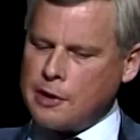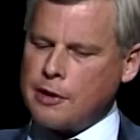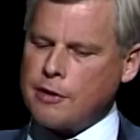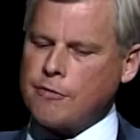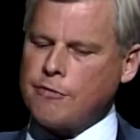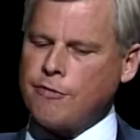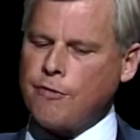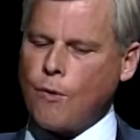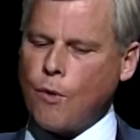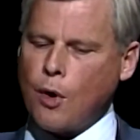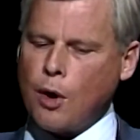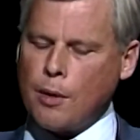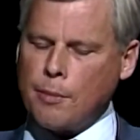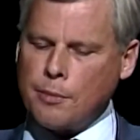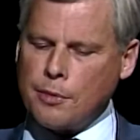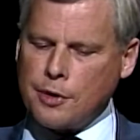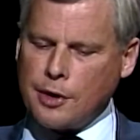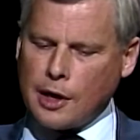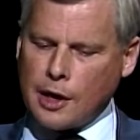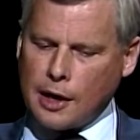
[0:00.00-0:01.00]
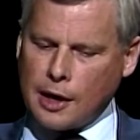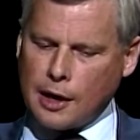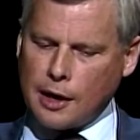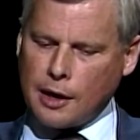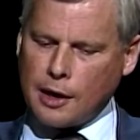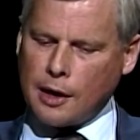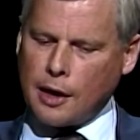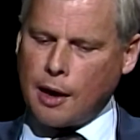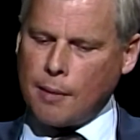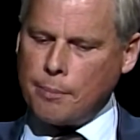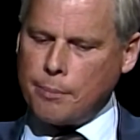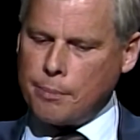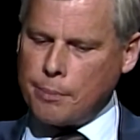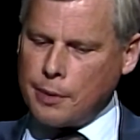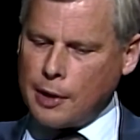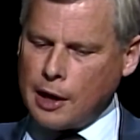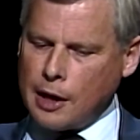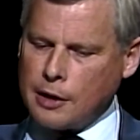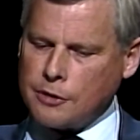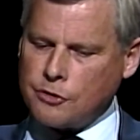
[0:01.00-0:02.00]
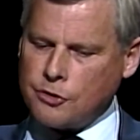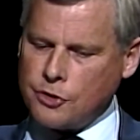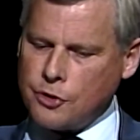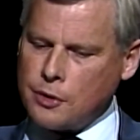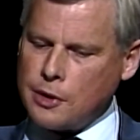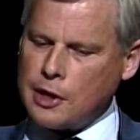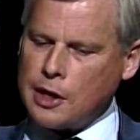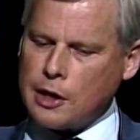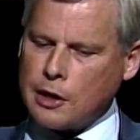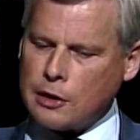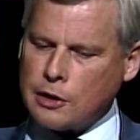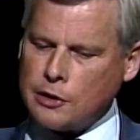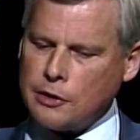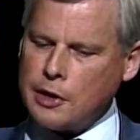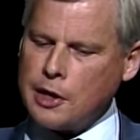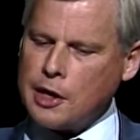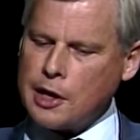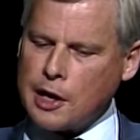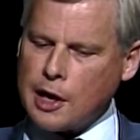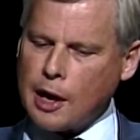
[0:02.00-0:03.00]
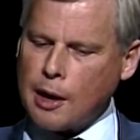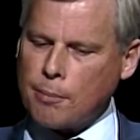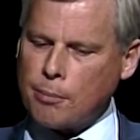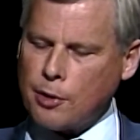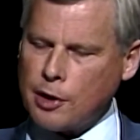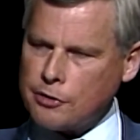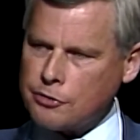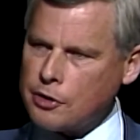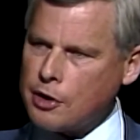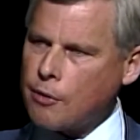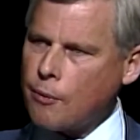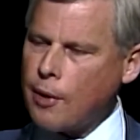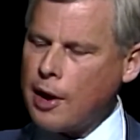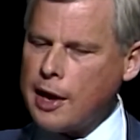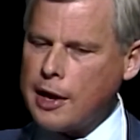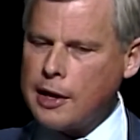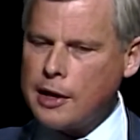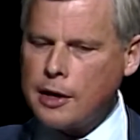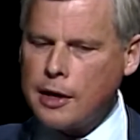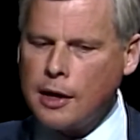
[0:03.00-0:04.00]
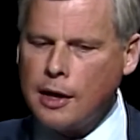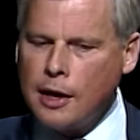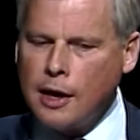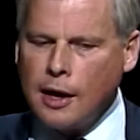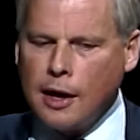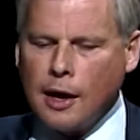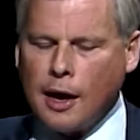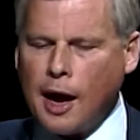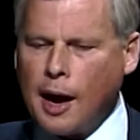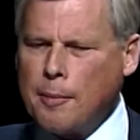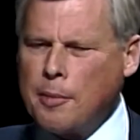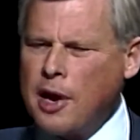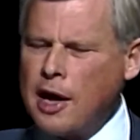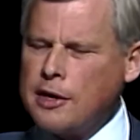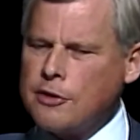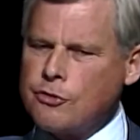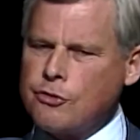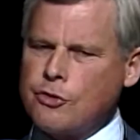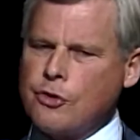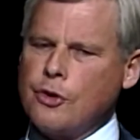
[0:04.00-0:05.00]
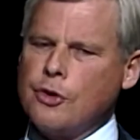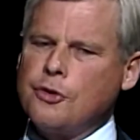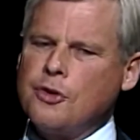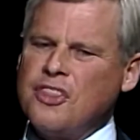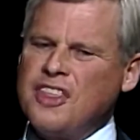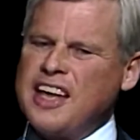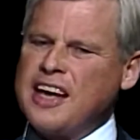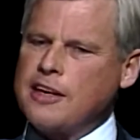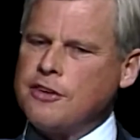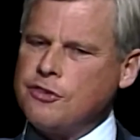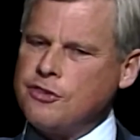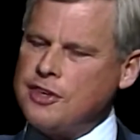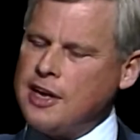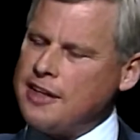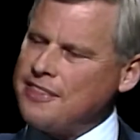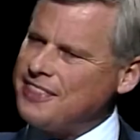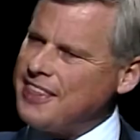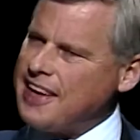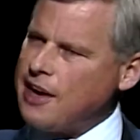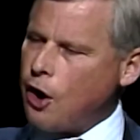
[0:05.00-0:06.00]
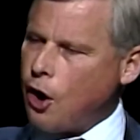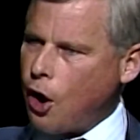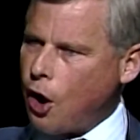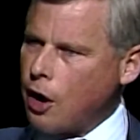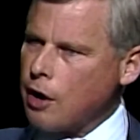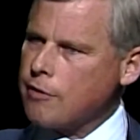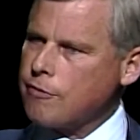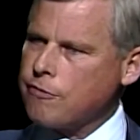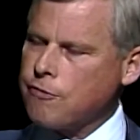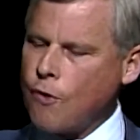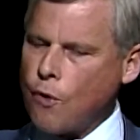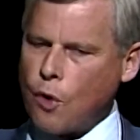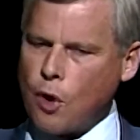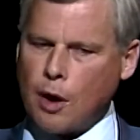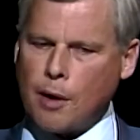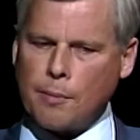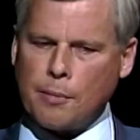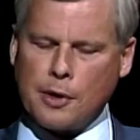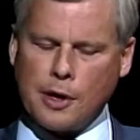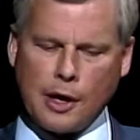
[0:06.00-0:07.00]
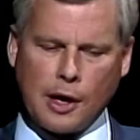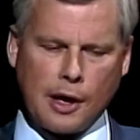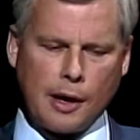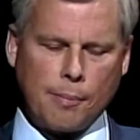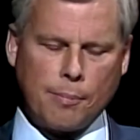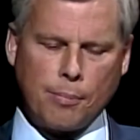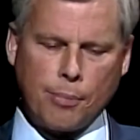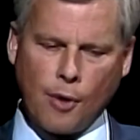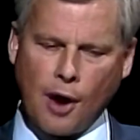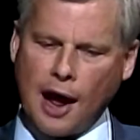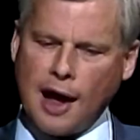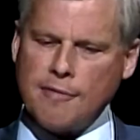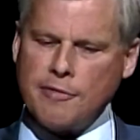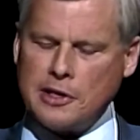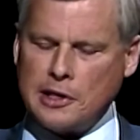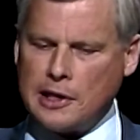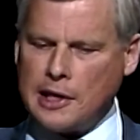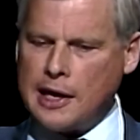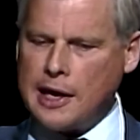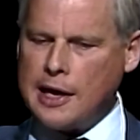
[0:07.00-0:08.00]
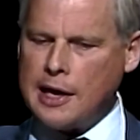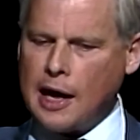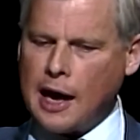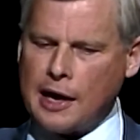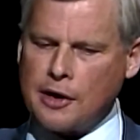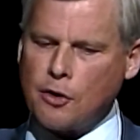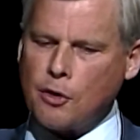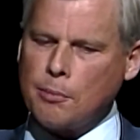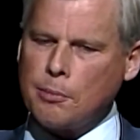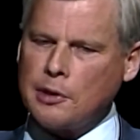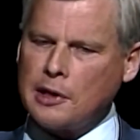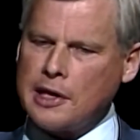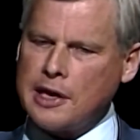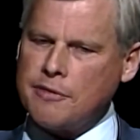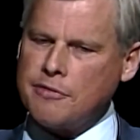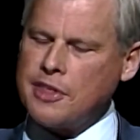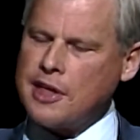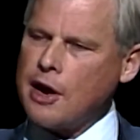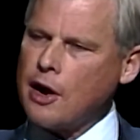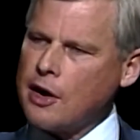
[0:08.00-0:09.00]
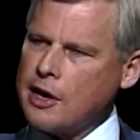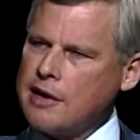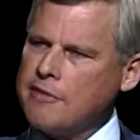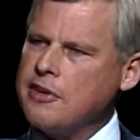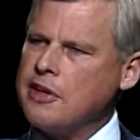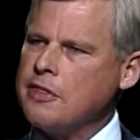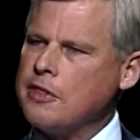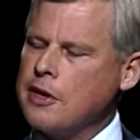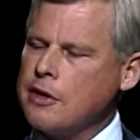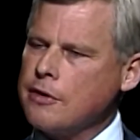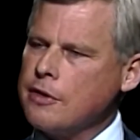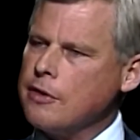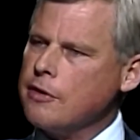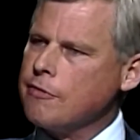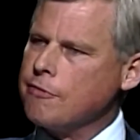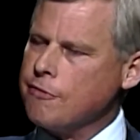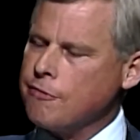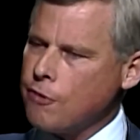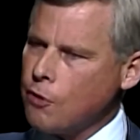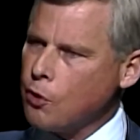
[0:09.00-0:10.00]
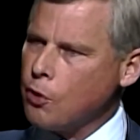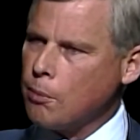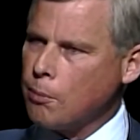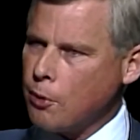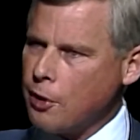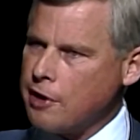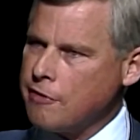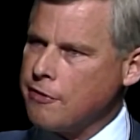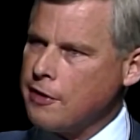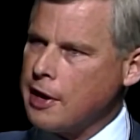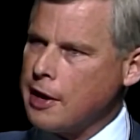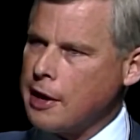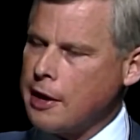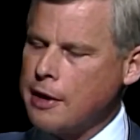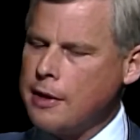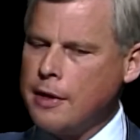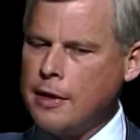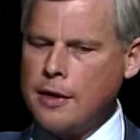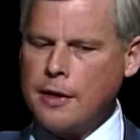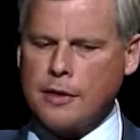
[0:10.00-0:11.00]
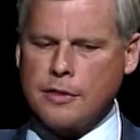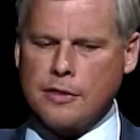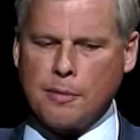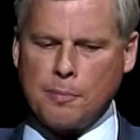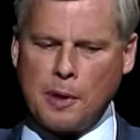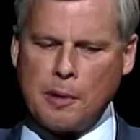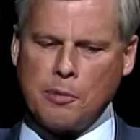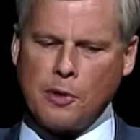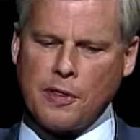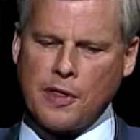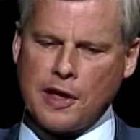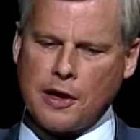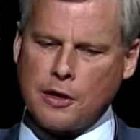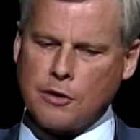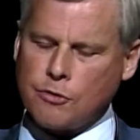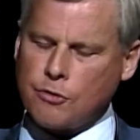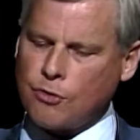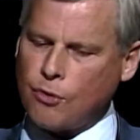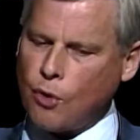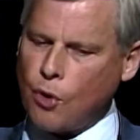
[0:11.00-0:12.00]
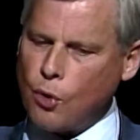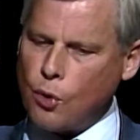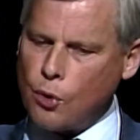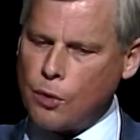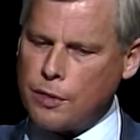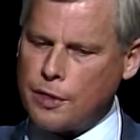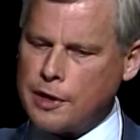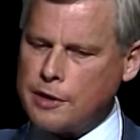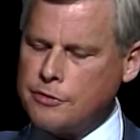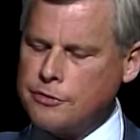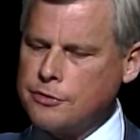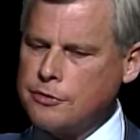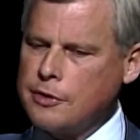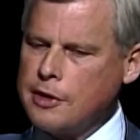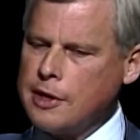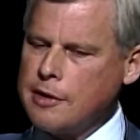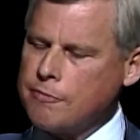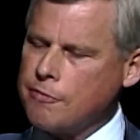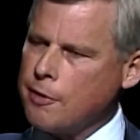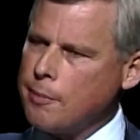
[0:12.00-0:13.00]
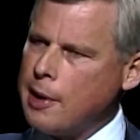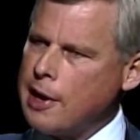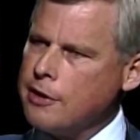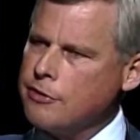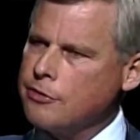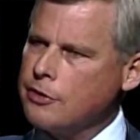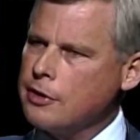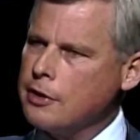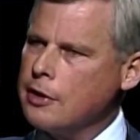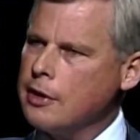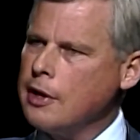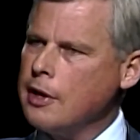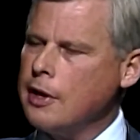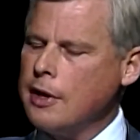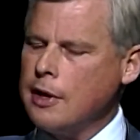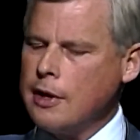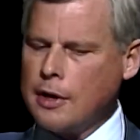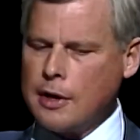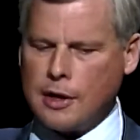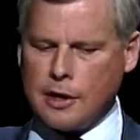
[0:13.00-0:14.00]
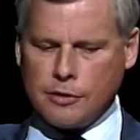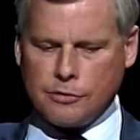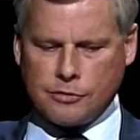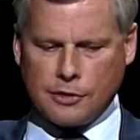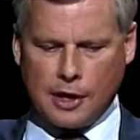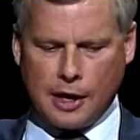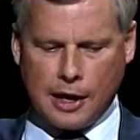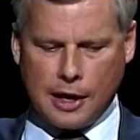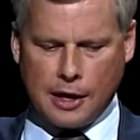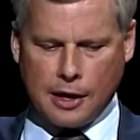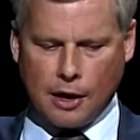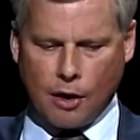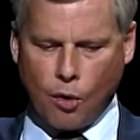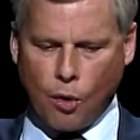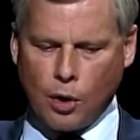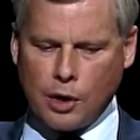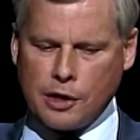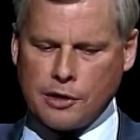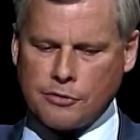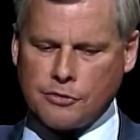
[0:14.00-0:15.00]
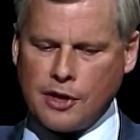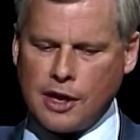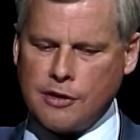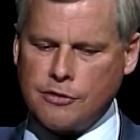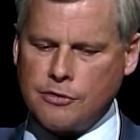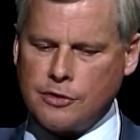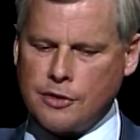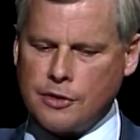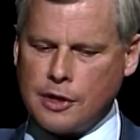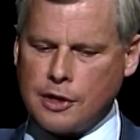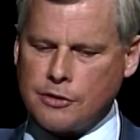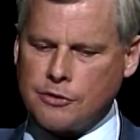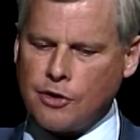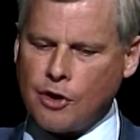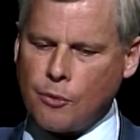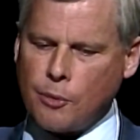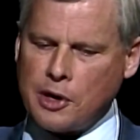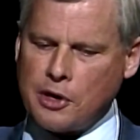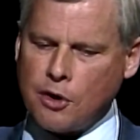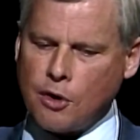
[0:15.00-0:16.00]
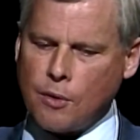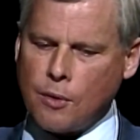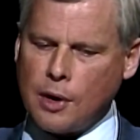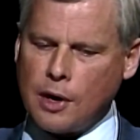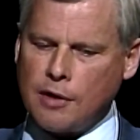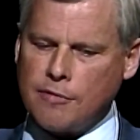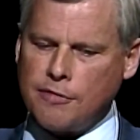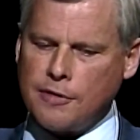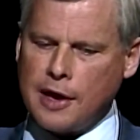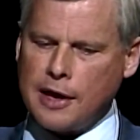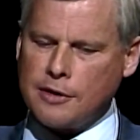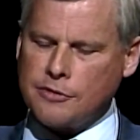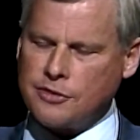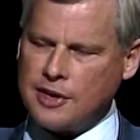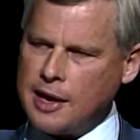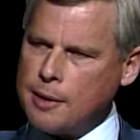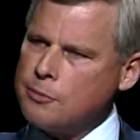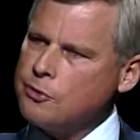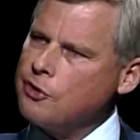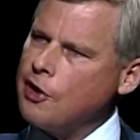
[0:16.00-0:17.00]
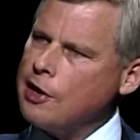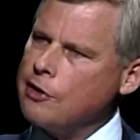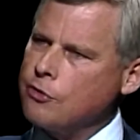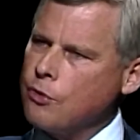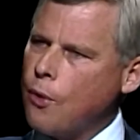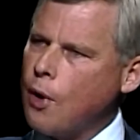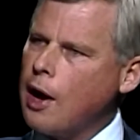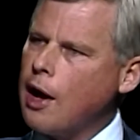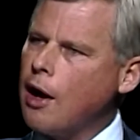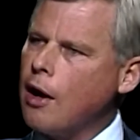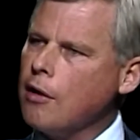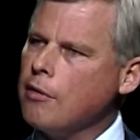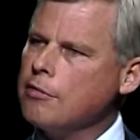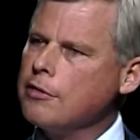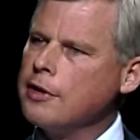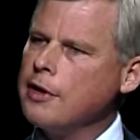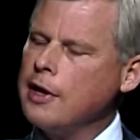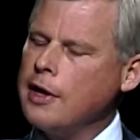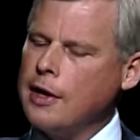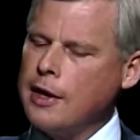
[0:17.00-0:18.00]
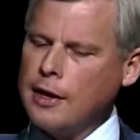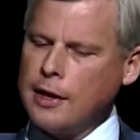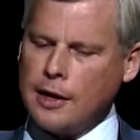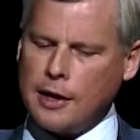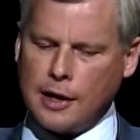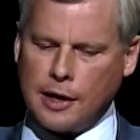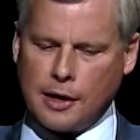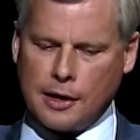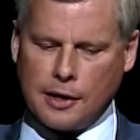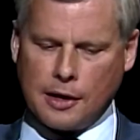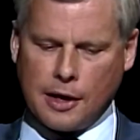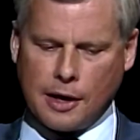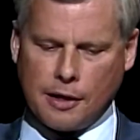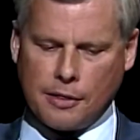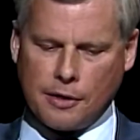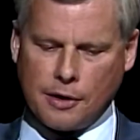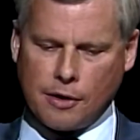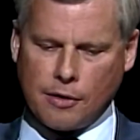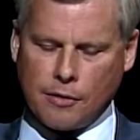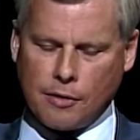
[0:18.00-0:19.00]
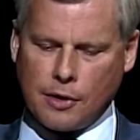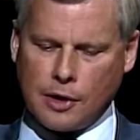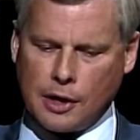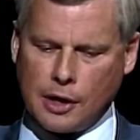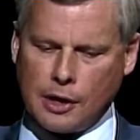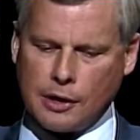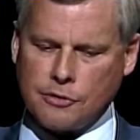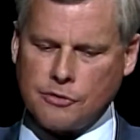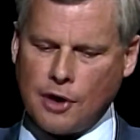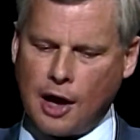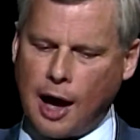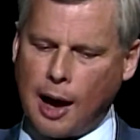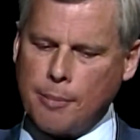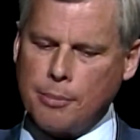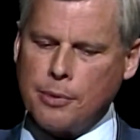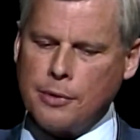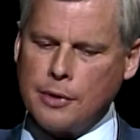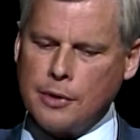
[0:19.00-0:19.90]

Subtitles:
informed up to and including President Reagan. I'm not sure to the extent they are informed. Privately, I don't believe they are giving the full briefing. The people that control this information is a organization that we know of as MJ-12, and they're a top